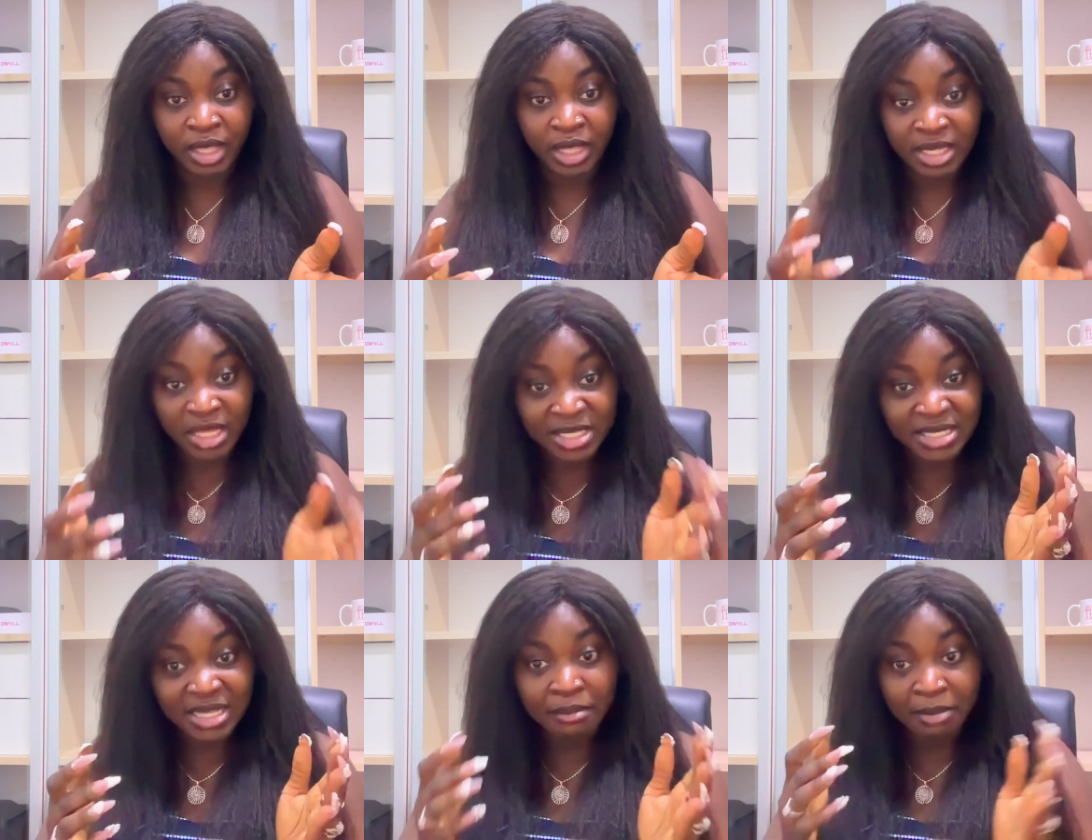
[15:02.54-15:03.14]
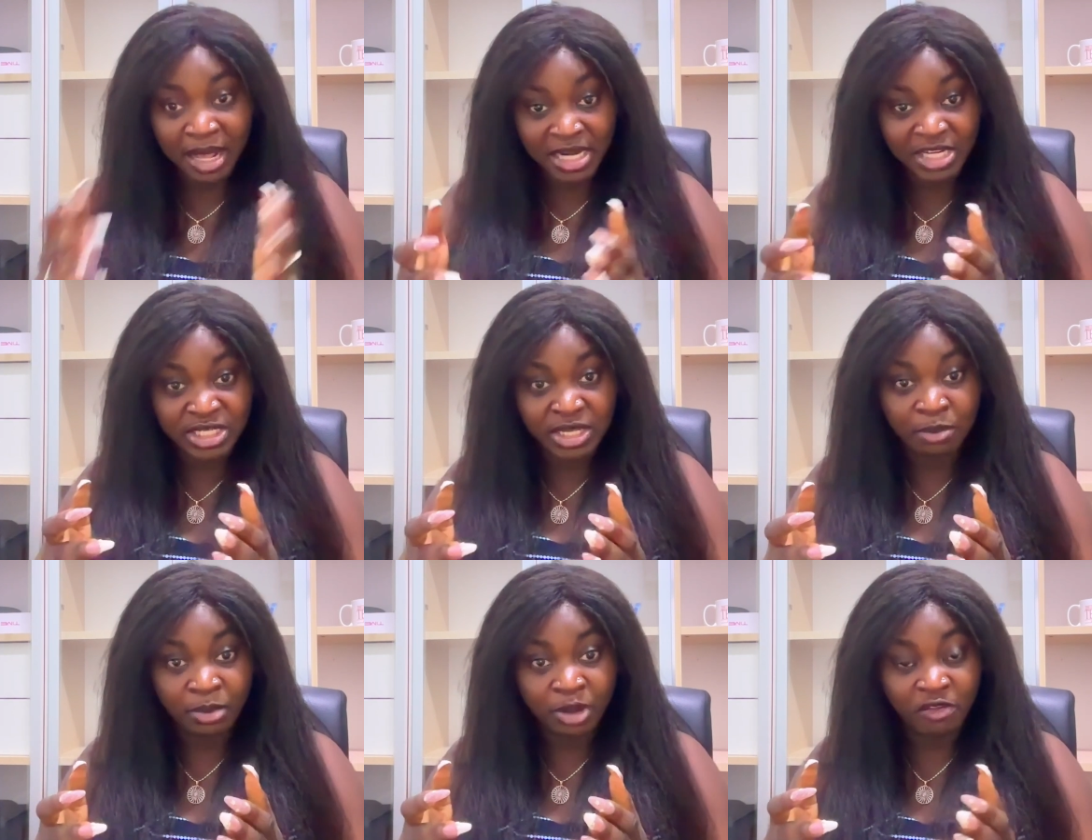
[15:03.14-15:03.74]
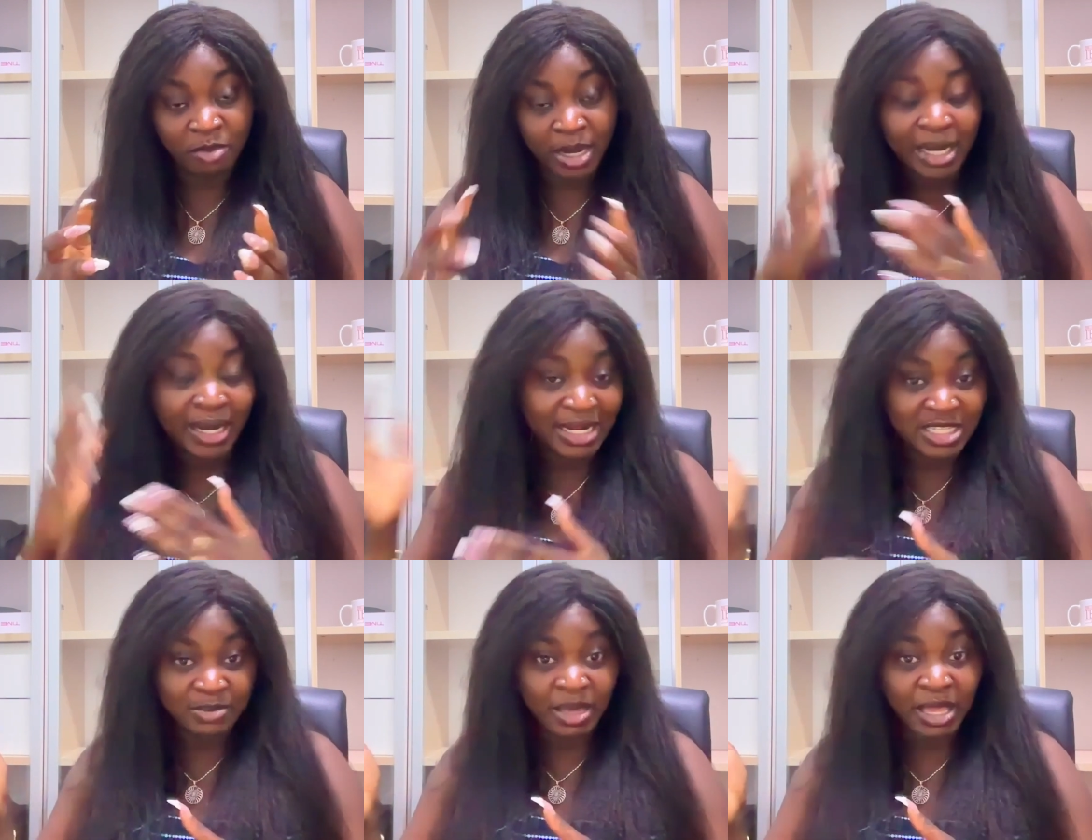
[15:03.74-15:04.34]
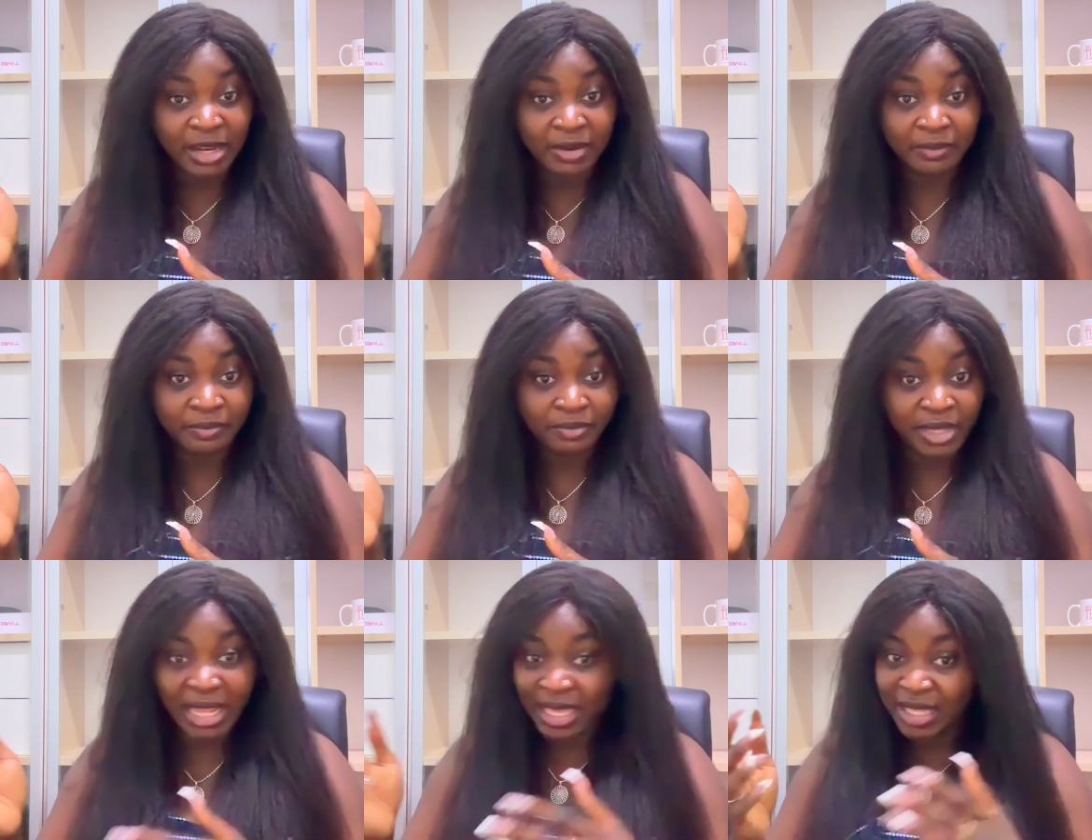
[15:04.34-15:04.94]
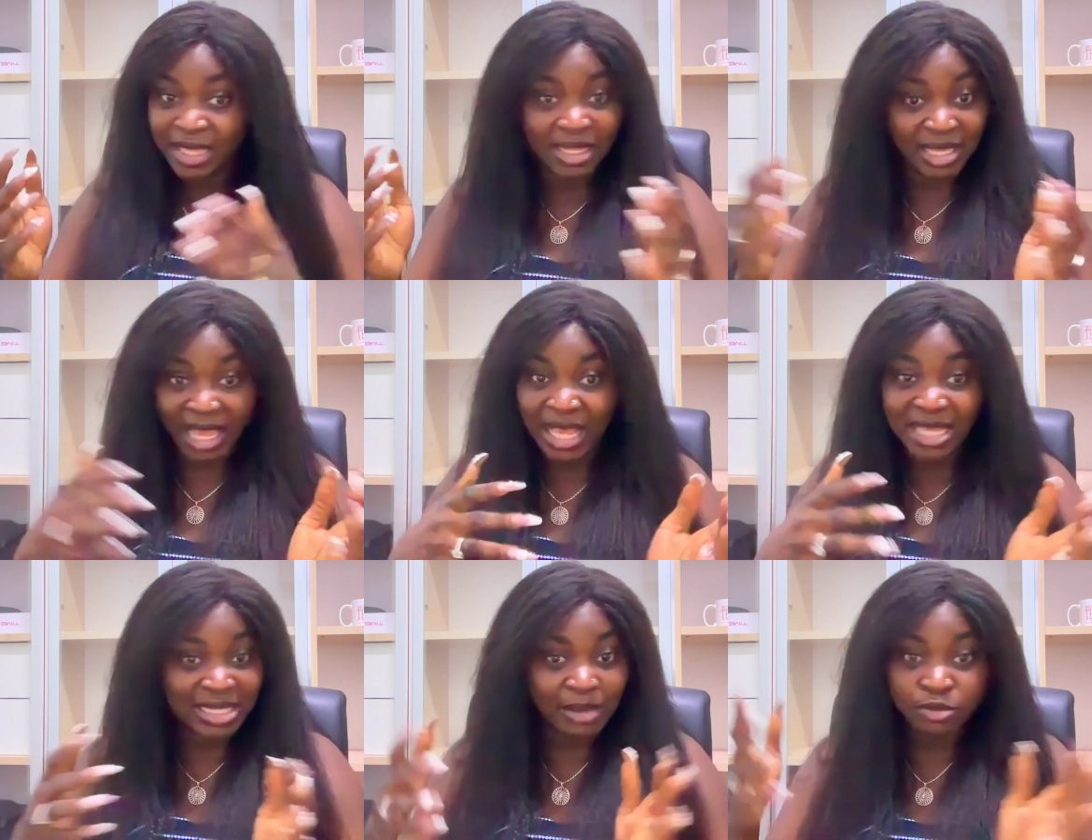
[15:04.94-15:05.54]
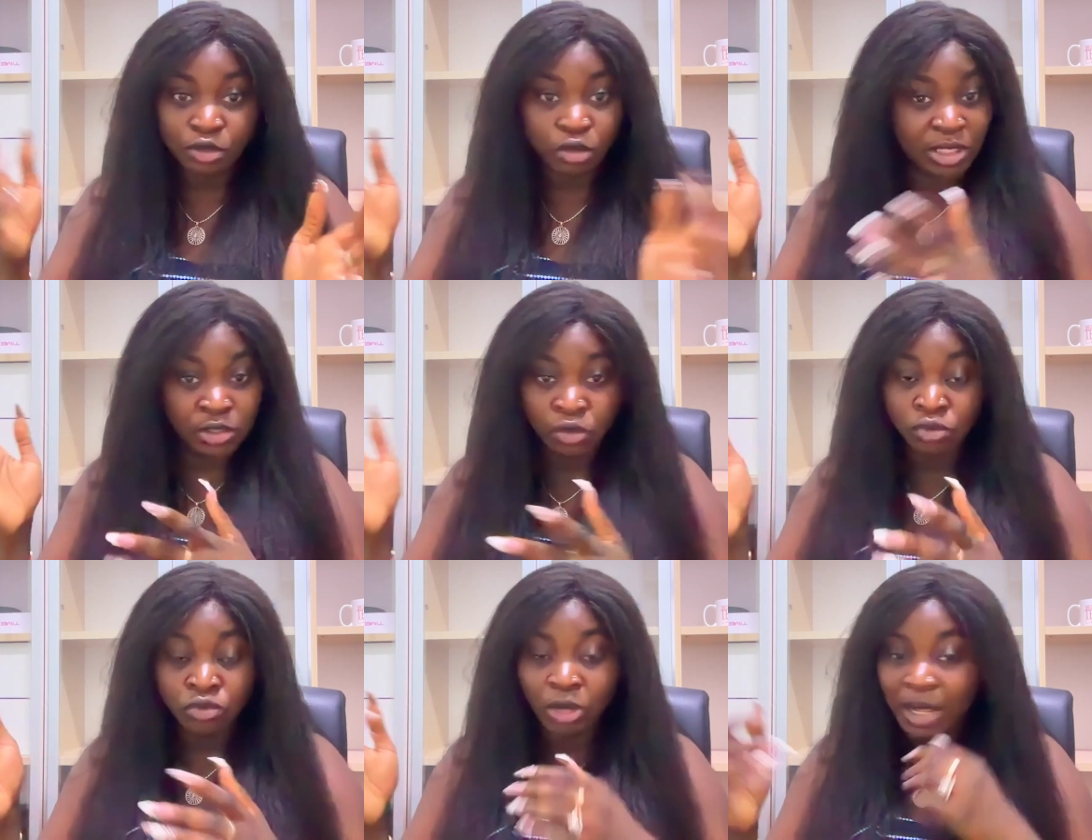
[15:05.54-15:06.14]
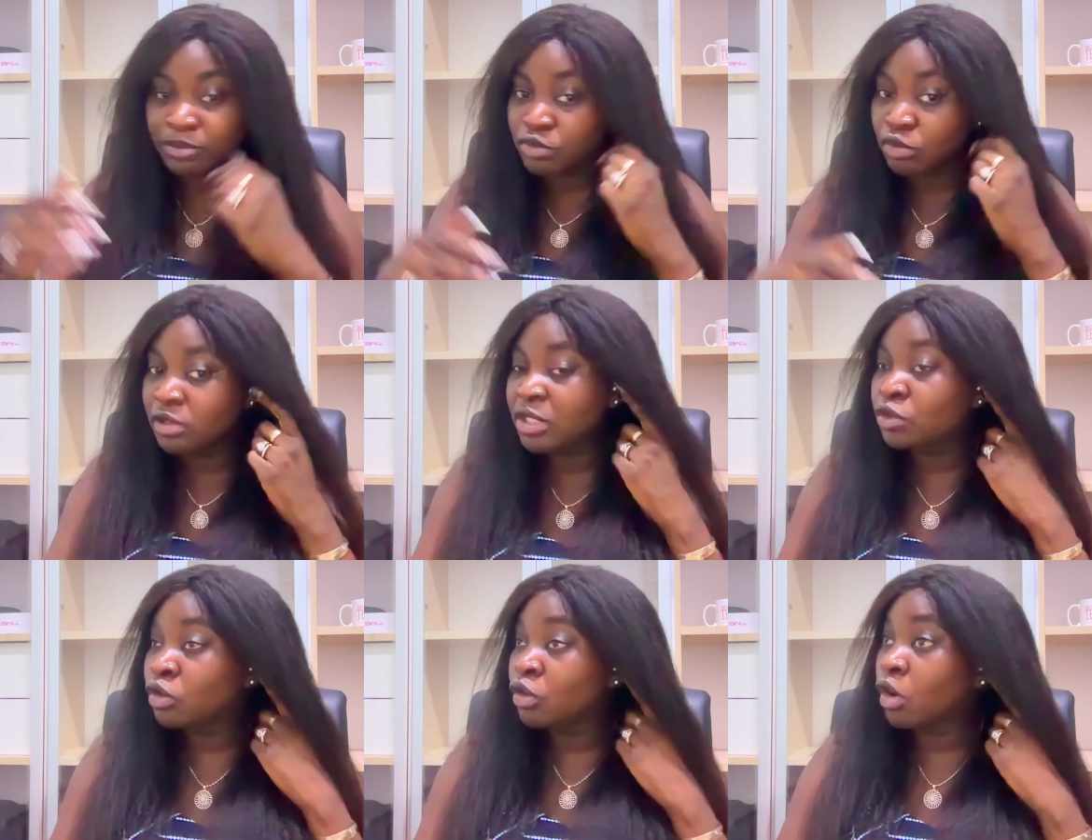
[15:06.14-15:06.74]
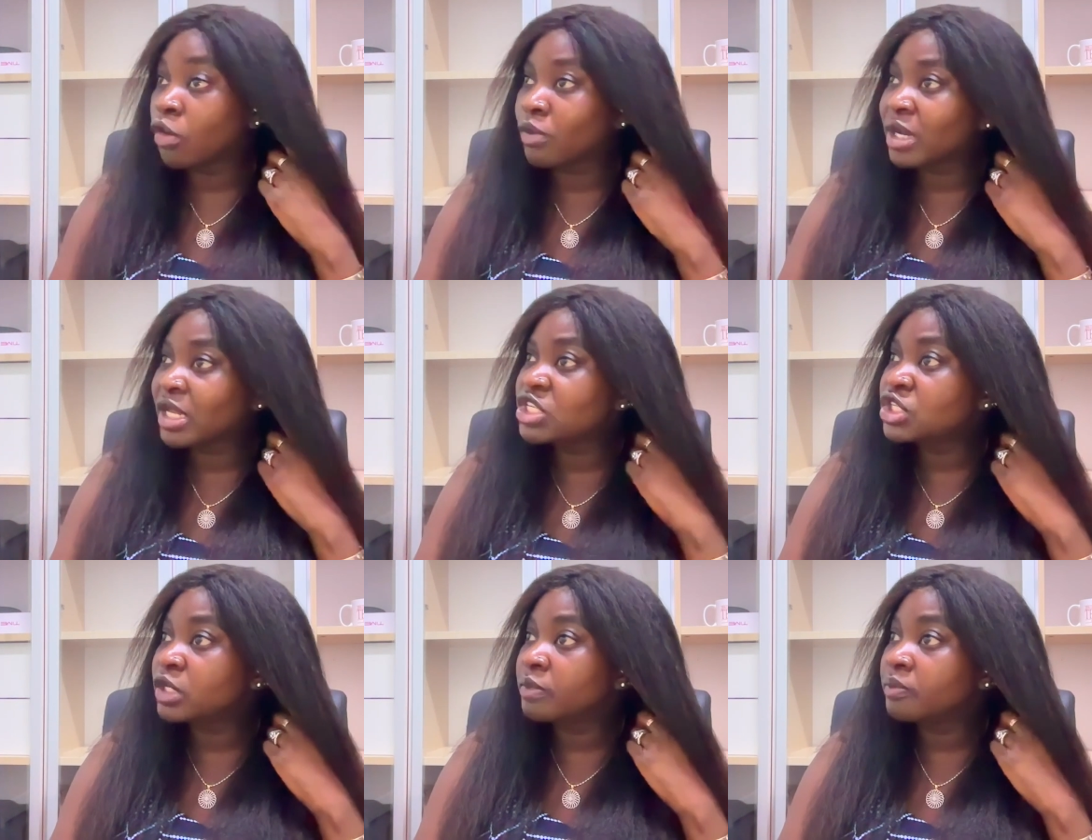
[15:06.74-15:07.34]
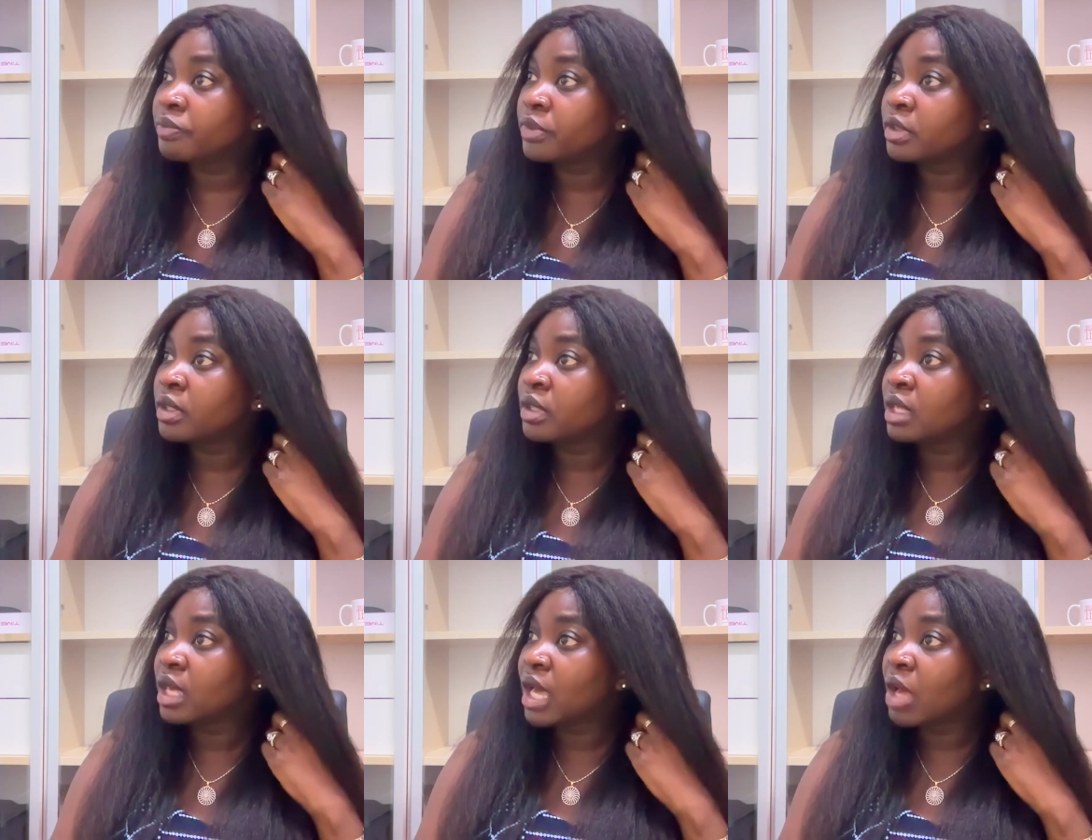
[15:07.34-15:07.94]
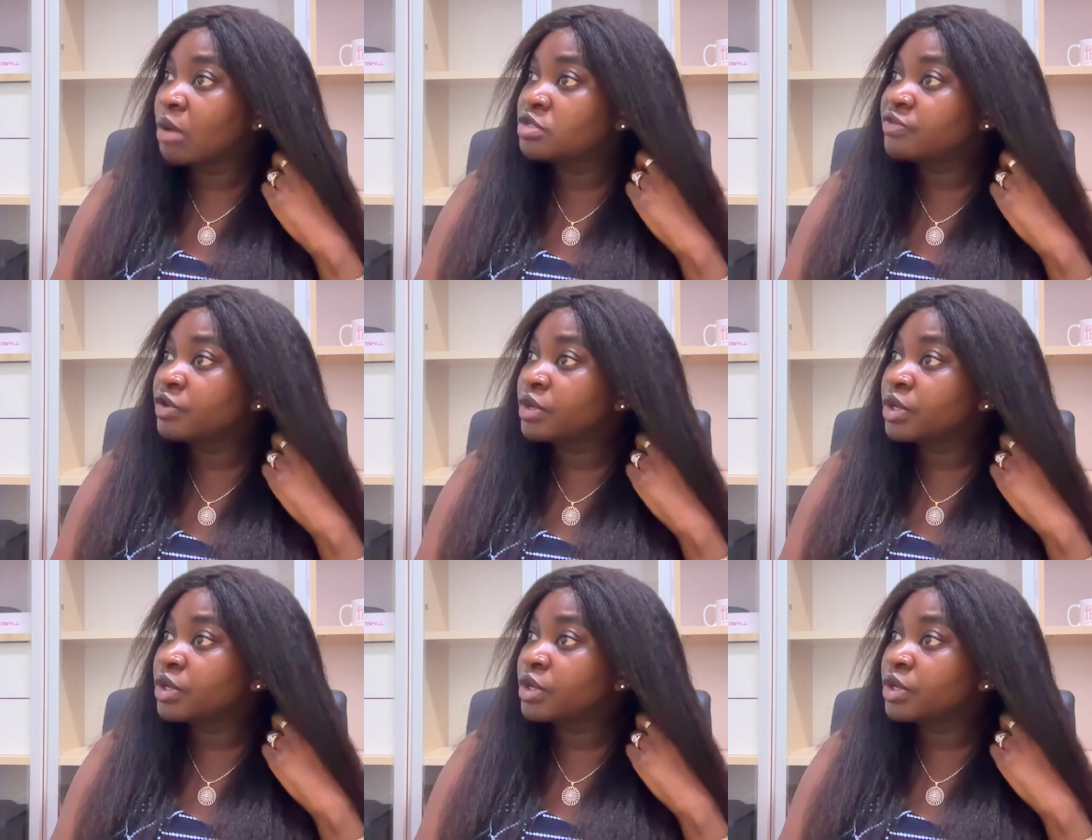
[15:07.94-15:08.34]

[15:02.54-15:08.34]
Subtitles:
does not match the amount of money that is made. Like, it has absolutely no correlation. I was very